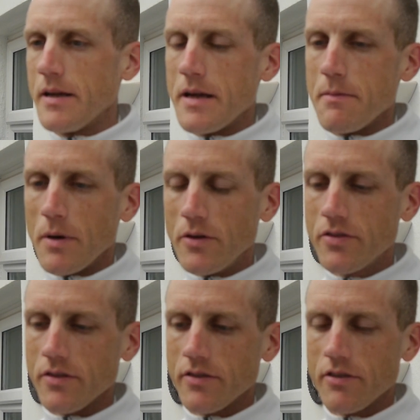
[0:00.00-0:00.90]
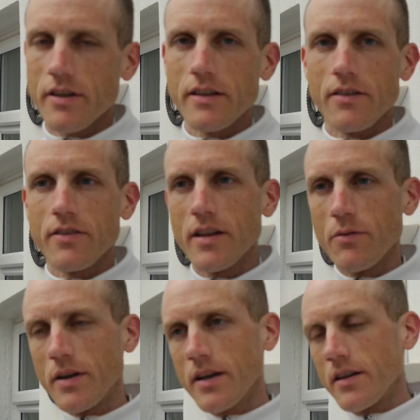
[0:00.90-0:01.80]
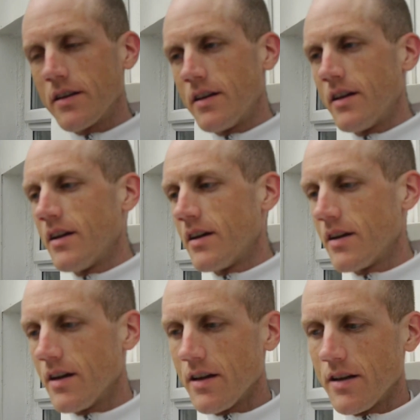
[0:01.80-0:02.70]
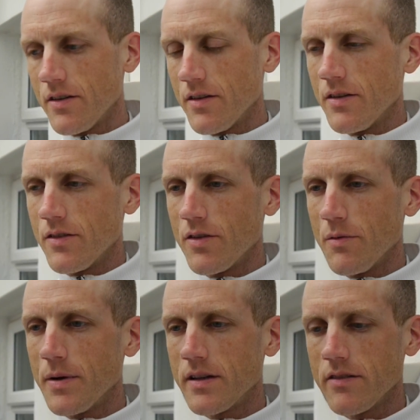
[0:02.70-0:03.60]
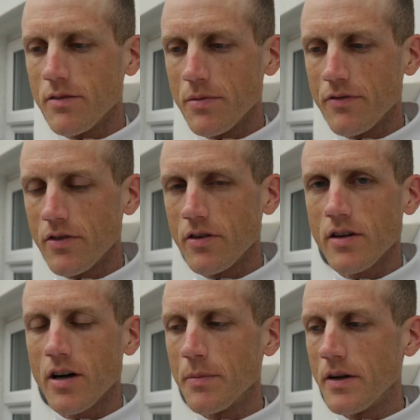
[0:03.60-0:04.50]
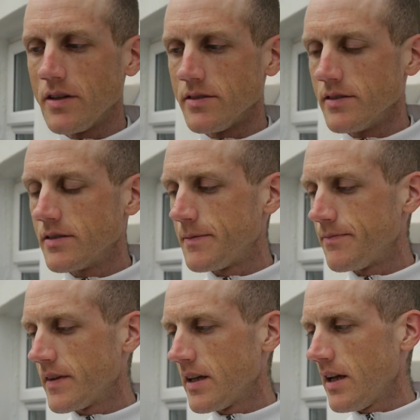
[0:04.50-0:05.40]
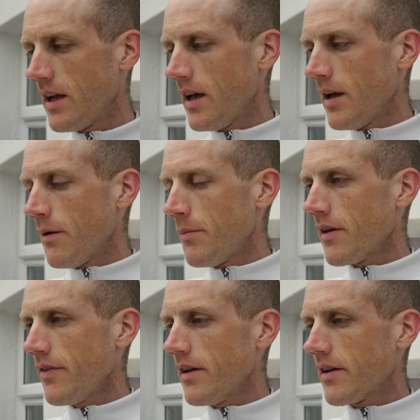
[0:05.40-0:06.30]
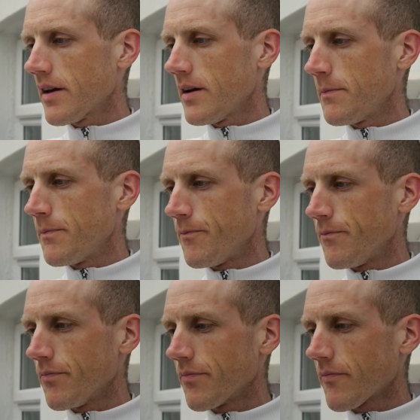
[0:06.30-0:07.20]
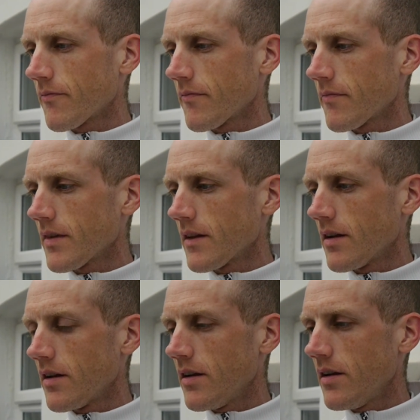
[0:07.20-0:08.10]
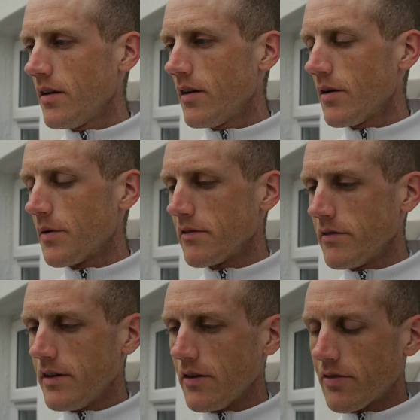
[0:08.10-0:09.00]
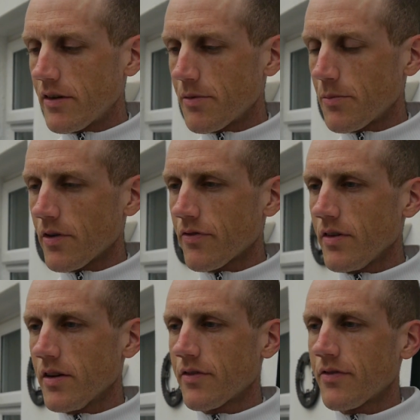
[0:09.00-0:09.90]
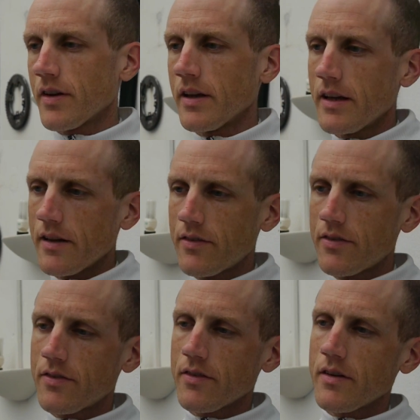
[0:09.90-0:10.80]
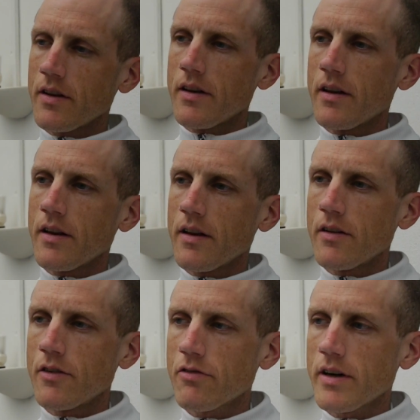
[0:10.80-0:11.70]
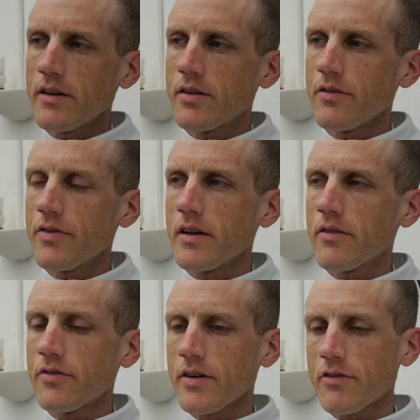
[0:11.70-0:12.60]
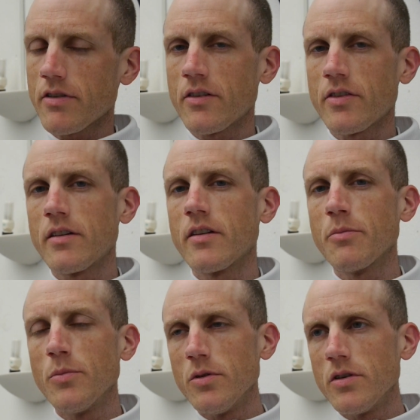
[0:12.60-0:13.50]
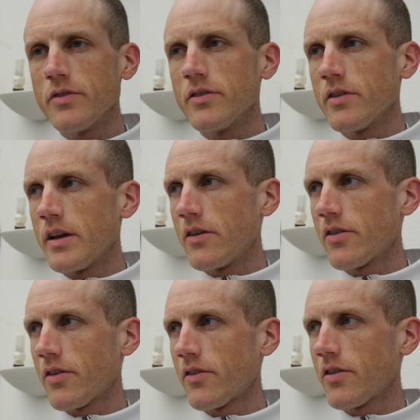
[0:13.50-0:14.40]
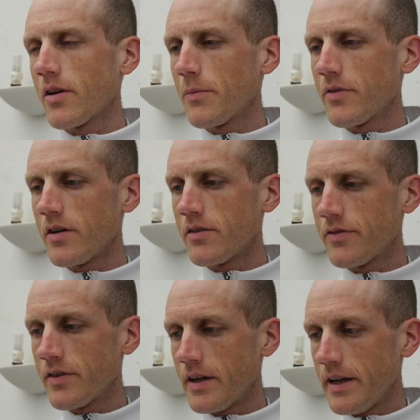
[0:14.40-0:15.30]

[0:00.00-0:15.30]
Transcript: emotion to try to see if we can do better than before, go beyond. But I think when reading Sri Chinmoy's philosophy, it's trying to think of self-transcendence more than in just terms of